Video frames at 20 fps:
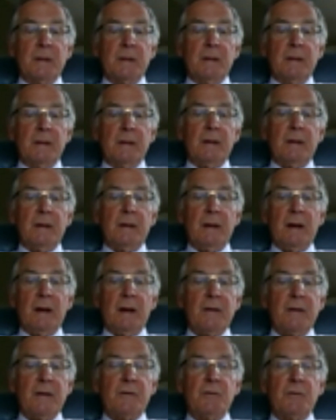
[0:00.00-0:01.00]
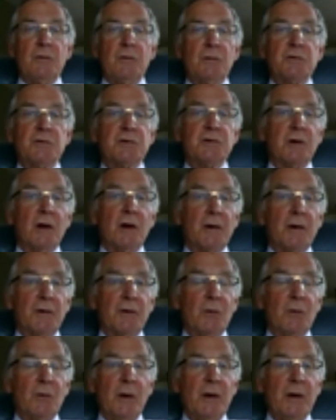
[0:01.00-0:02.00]
Either you're slotted
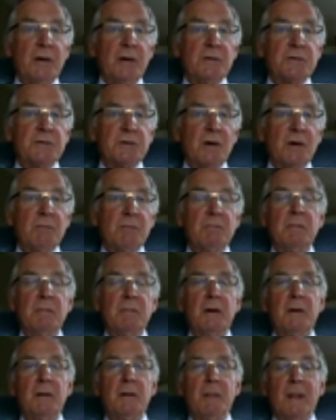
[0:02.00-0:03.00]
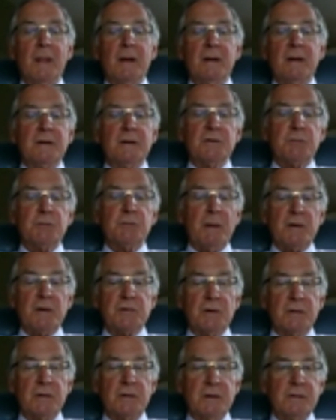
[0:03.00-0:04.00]
away in some
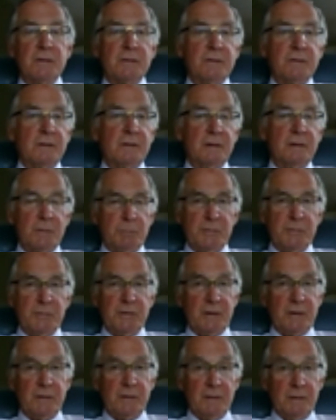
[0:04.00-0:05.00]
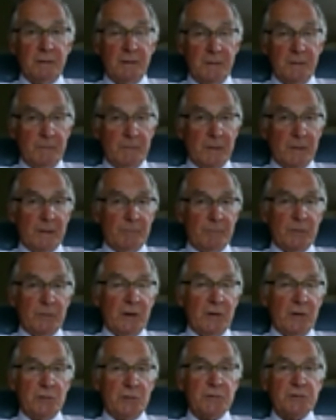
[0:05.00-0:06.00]
specialty that you're not particularly
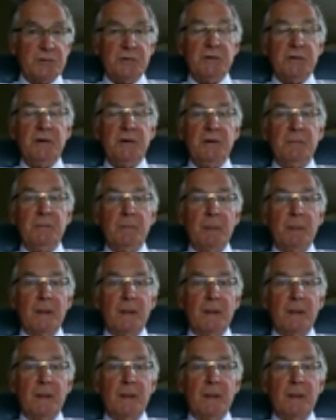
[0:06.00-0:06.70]
interested in.